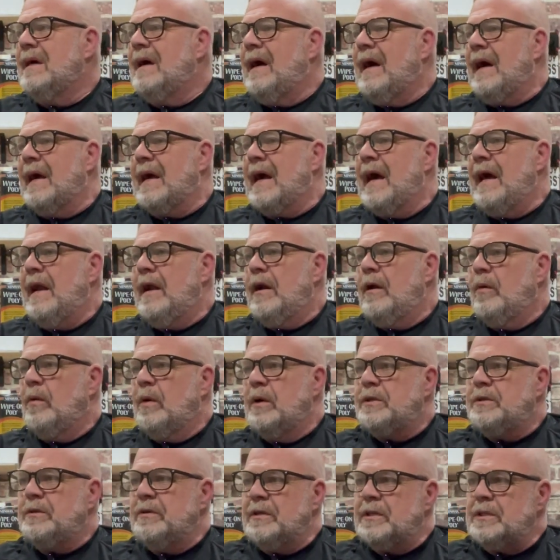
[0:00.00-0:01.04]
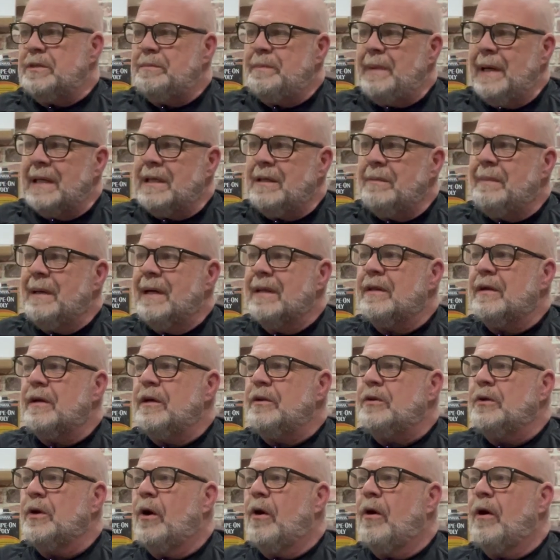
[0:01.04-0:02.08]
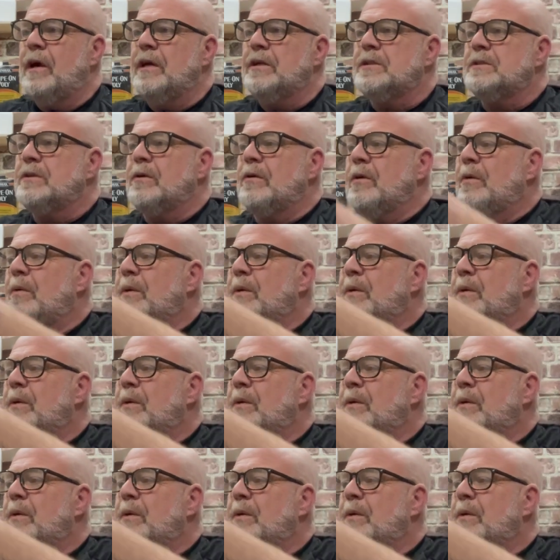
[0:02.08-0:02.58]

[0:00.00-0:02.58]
I kind of know what to expect about the guitar. I just don't know